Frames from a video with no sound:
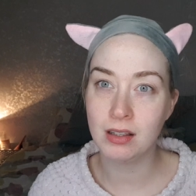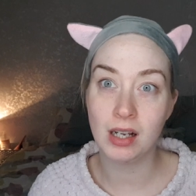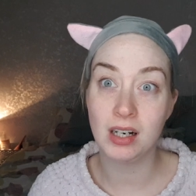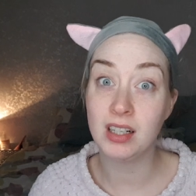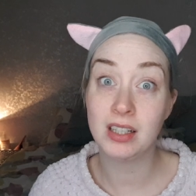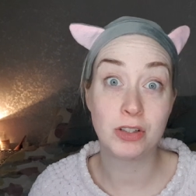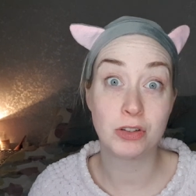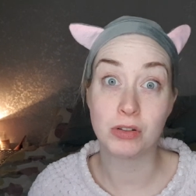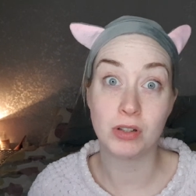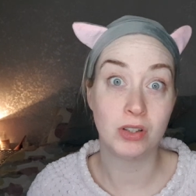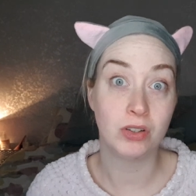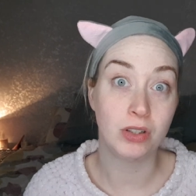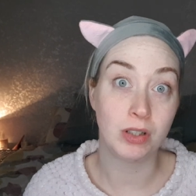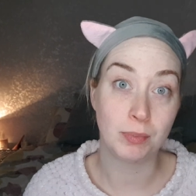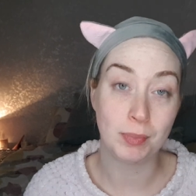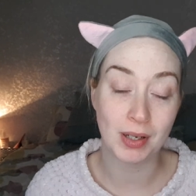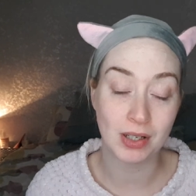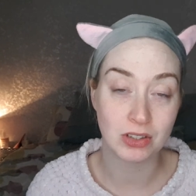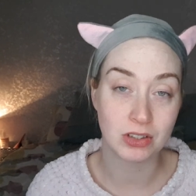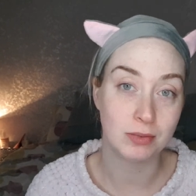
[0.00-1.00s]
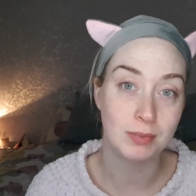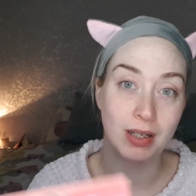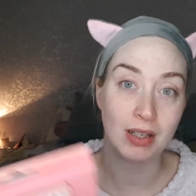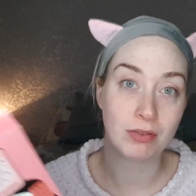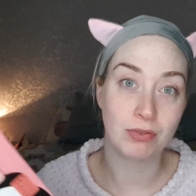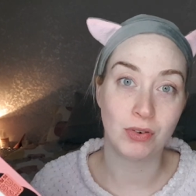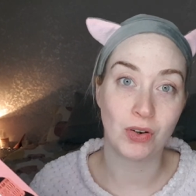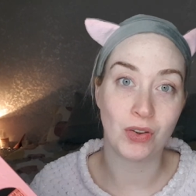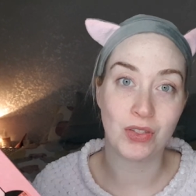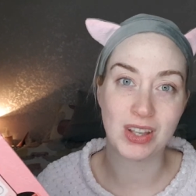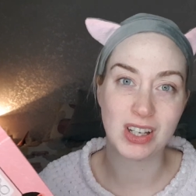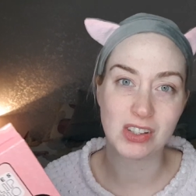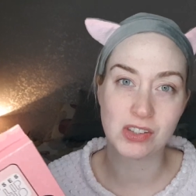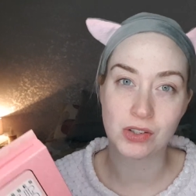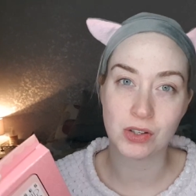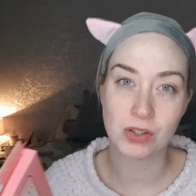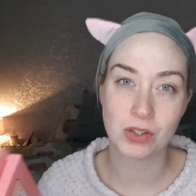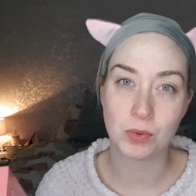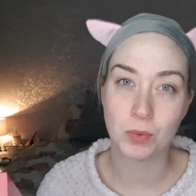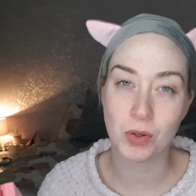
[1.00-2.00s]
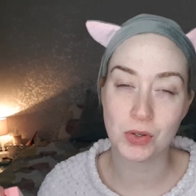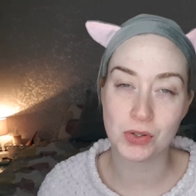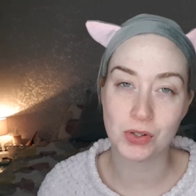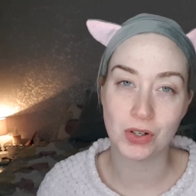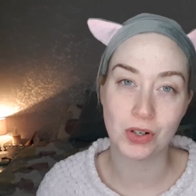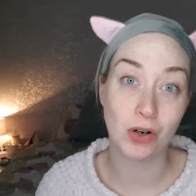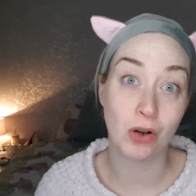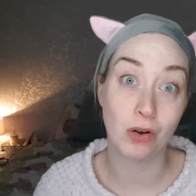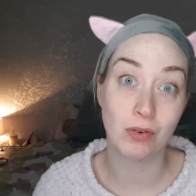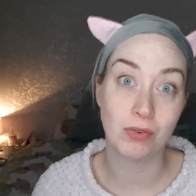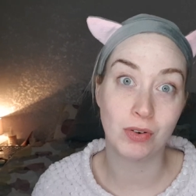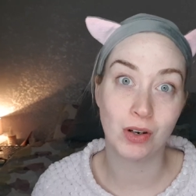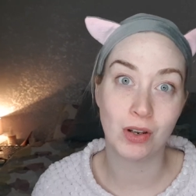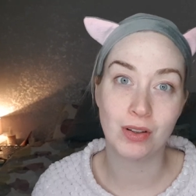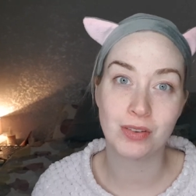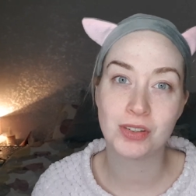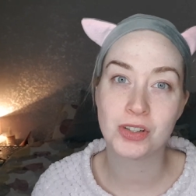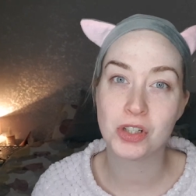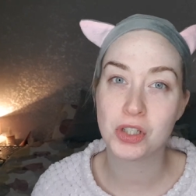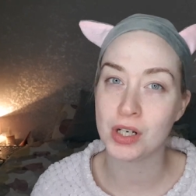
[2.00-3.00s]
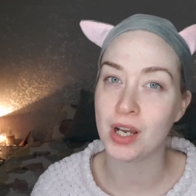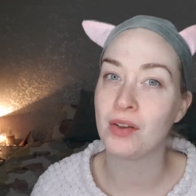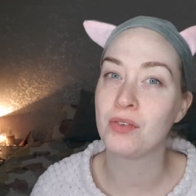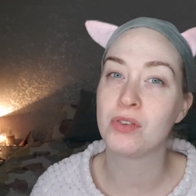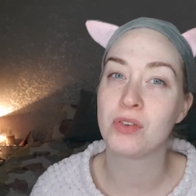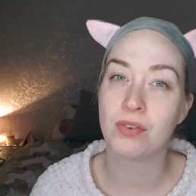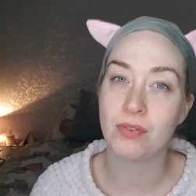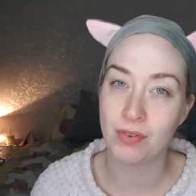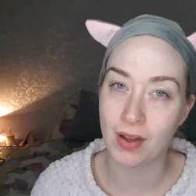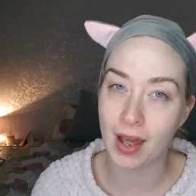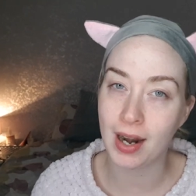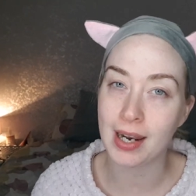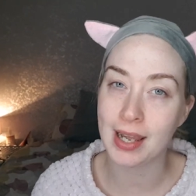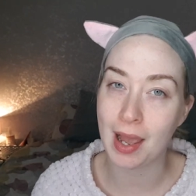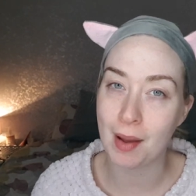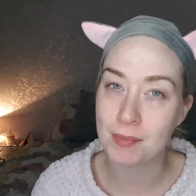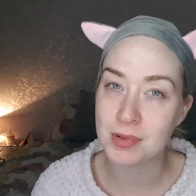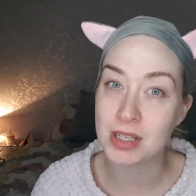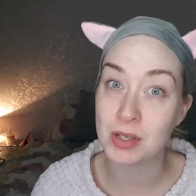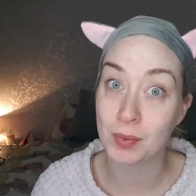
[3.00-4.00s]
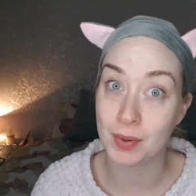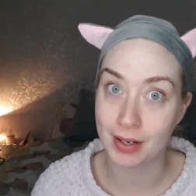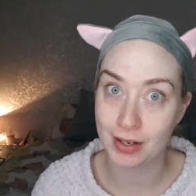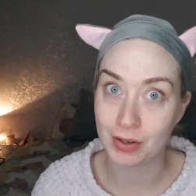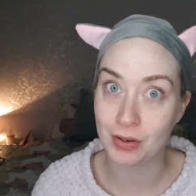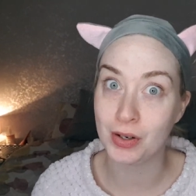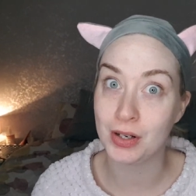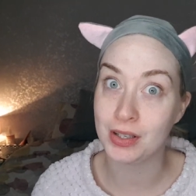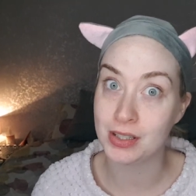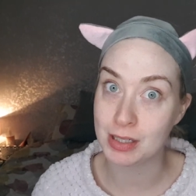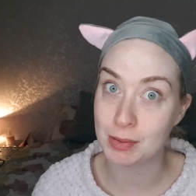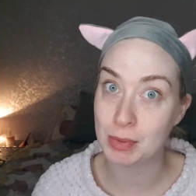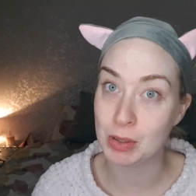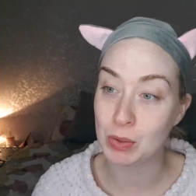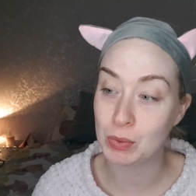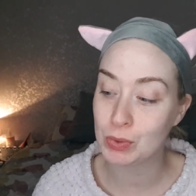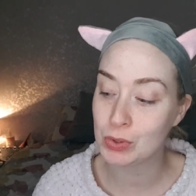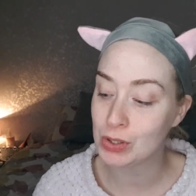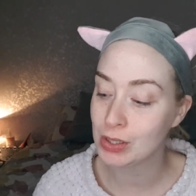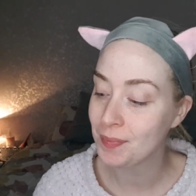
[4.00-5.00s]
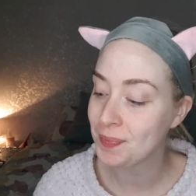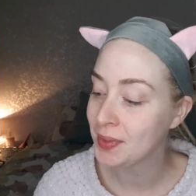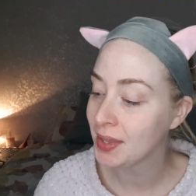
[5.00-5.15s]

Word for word: I literally only picked up like four things because there wasn't an awful lot. The shelves were fairly empty when I got into Boots.